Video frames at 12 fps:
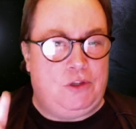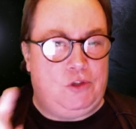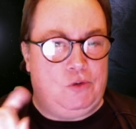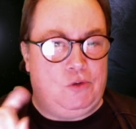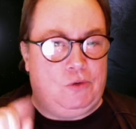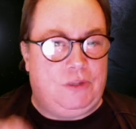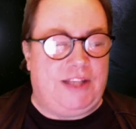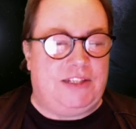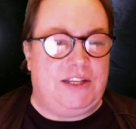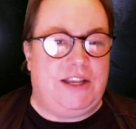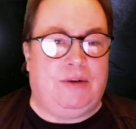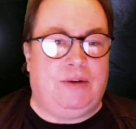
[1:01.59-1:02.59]
you'll get
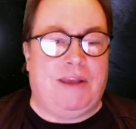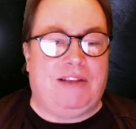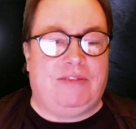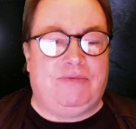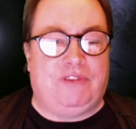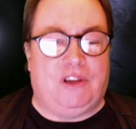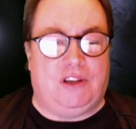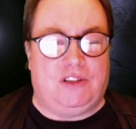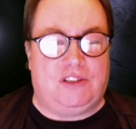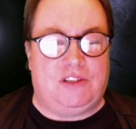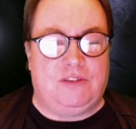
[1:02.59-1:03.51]
to hear about them first.